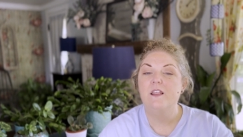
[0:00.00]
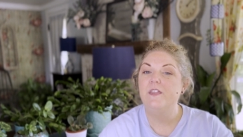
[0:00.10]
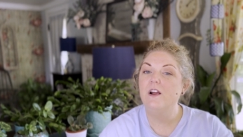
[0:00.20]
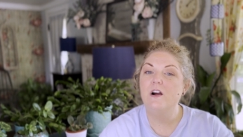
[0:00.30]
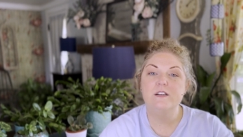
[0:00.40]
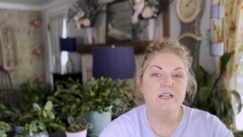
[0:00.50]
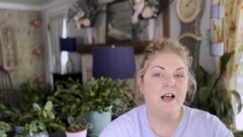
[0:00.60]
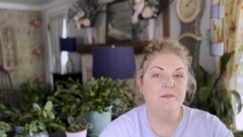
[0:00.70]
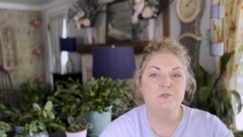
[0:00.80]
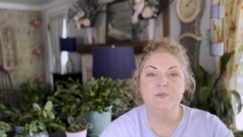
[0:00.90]
There are
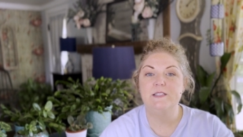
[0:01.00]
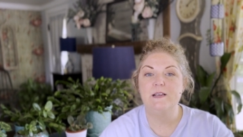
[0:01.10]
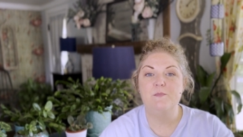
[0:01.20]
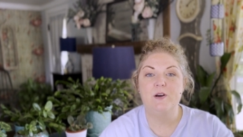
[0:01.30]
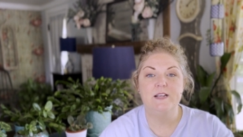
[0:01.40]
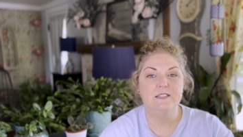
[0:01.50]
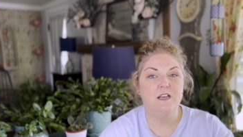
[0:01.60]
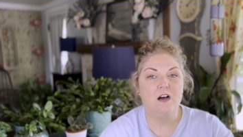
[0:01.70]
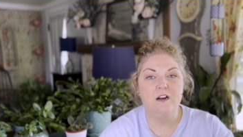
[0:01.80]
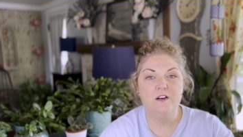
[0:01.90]
times when someone has
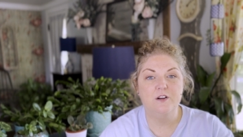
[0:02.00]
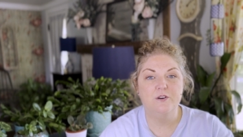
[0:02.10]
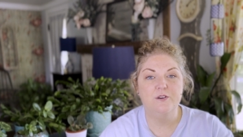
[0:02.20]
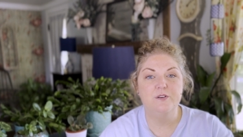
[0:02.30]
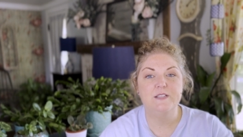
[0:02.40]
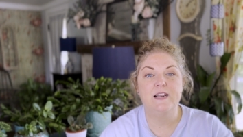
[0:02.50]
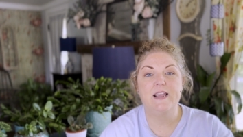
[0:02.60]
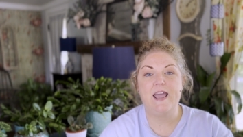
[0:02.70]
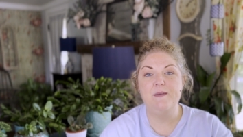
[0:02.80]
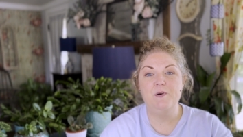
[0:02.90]
gone on a cruise and
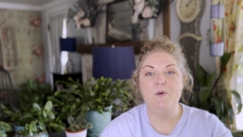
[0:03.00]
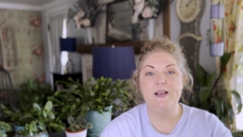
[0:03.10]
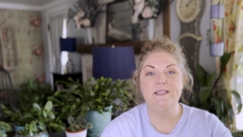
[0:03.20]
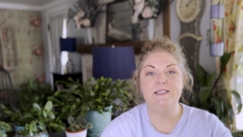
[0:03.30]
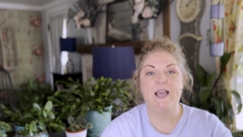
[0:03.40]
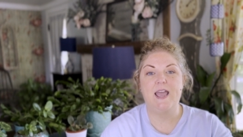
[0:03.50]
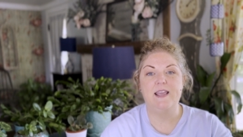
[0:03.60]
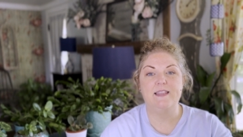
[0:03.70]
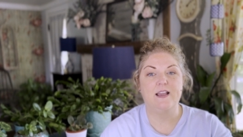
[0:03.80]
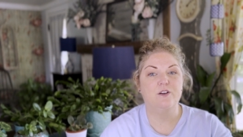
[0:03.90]
came away
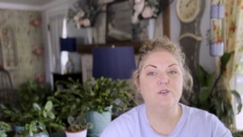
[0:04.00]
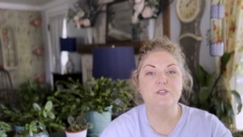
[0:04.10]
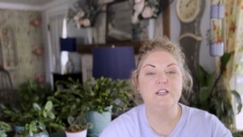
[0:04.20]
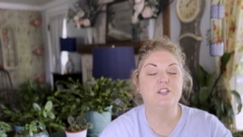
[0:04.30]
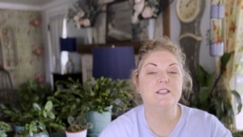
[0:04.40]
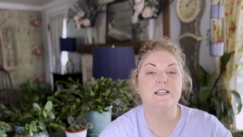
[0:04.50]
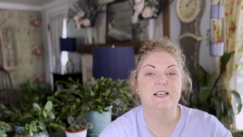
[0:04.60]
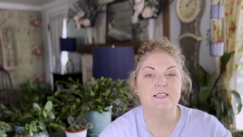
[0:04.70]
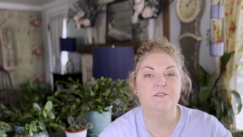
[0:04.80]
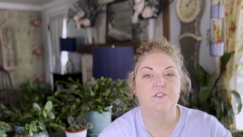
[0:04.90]
saying that cruising just
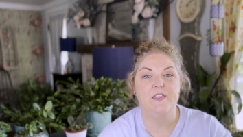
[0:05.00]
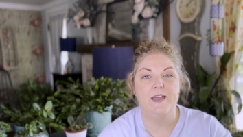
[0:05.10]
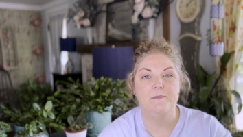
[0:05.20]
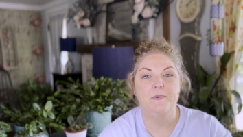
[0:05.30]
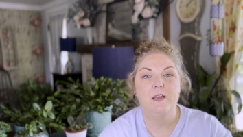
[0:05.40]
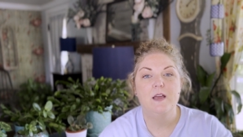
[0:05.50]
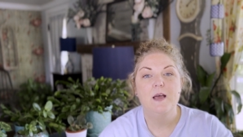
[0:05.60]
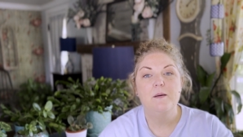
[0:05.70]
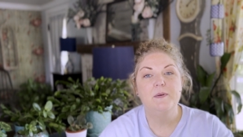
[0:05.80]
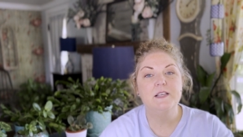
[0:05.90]
isn't for them.
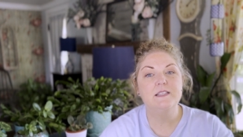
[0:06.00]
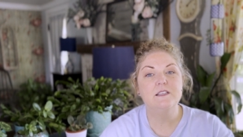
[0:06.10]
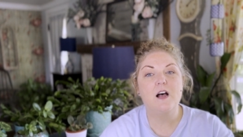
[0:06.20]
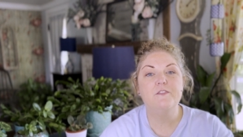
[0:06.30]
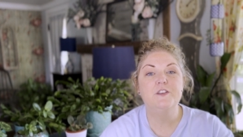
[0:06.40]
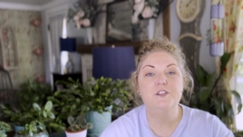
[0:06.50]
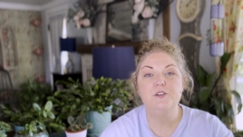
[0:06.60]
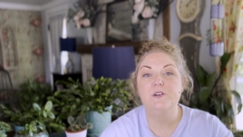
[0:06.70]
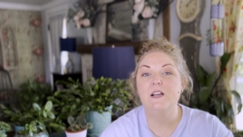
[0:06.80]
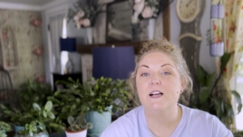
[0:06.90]
But this is often
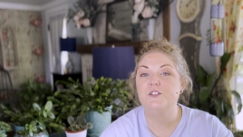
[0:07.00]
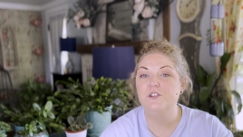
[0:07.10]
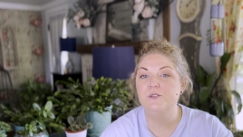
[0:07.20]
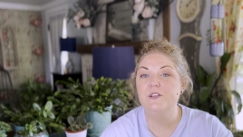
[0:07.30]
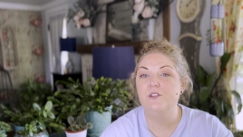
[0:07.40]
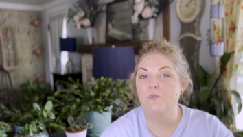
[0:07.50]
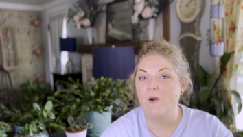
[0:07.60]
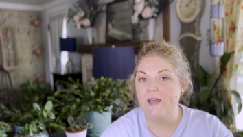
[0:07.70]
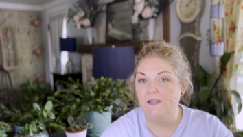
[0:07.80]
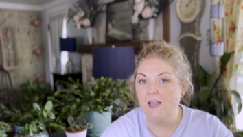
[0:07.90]
due to not choosing the
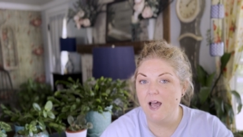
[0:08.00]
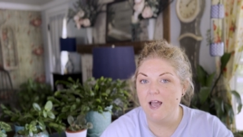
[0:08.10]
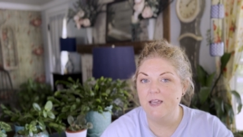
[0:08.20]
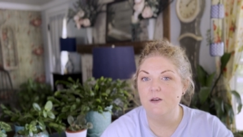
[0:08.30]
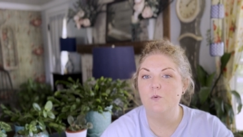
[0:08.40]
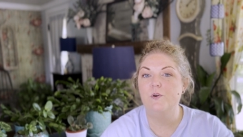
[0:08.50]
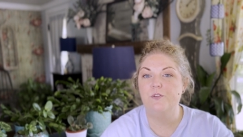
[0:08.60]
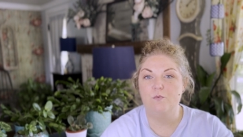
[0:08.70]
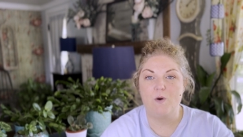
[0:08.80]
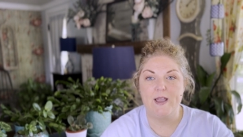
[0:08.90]
right line with
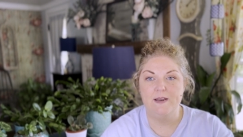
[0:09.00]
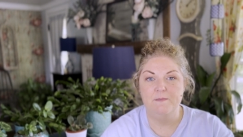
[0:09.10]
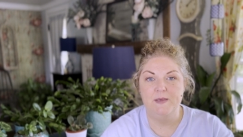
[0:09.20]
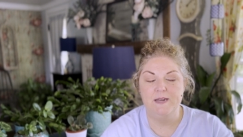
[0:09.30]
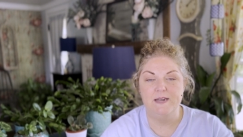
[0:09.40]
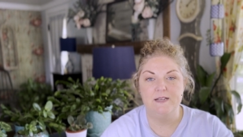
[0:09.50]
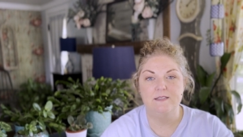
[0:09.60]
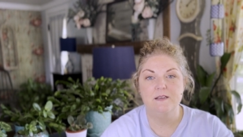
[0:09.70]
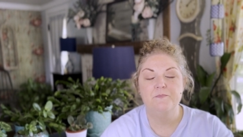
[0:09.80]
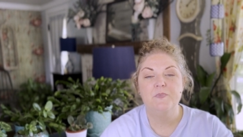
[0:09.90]
the right
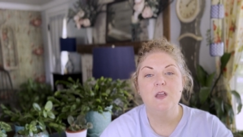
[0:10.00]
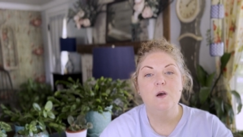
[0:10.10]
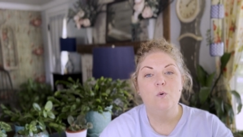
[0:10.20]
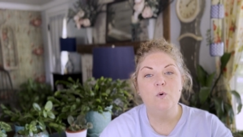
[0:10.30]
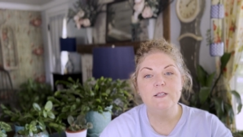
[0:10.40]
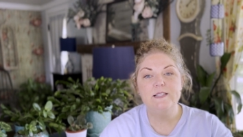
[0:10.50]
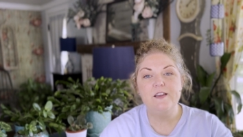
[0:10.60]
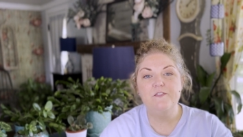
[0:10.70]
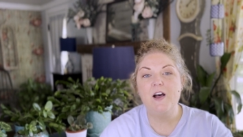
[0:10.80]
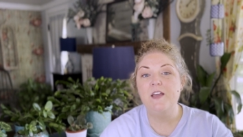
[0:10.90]
amenities. Once
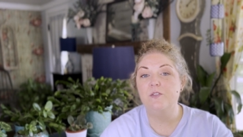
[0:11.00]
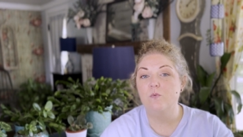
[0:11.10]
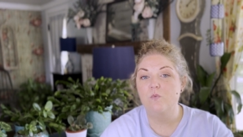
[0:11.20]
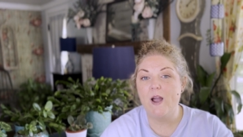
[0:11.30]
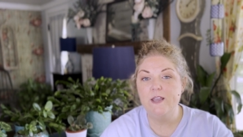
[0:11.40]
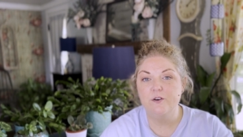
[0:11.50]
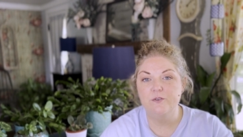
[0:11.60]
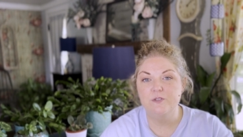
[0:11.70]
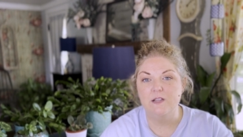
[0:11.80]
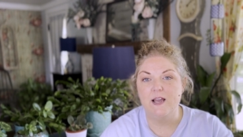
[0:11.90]
they find the right
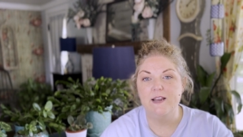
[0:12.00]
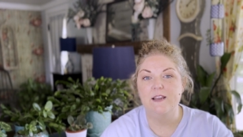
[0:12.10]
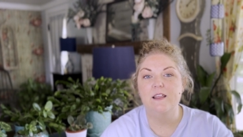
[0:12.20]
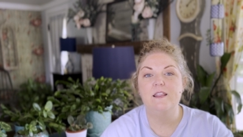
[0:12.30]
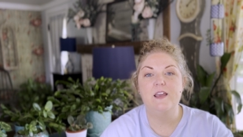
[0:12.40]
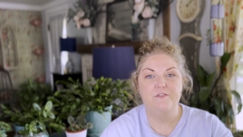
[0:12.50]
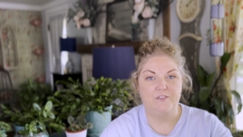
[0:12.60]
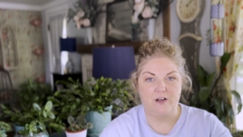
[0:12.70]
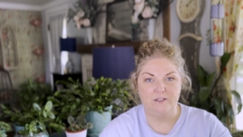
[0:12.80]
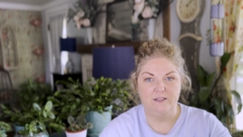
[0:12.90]
cruise line, they
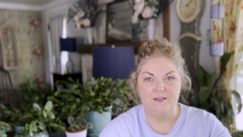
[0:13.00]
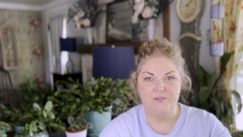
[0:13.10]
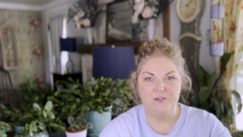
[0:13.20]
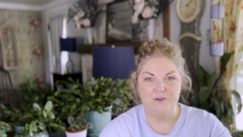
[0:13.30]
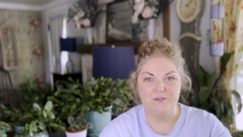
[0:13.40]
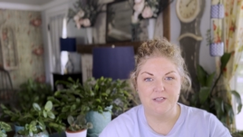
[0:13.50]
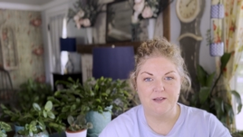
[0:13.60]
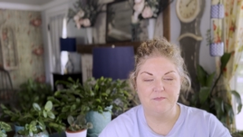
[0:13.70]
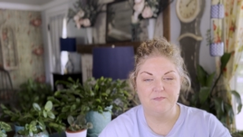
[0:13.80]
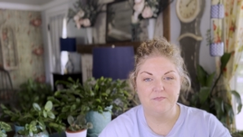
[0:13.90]
fall in love with cruising.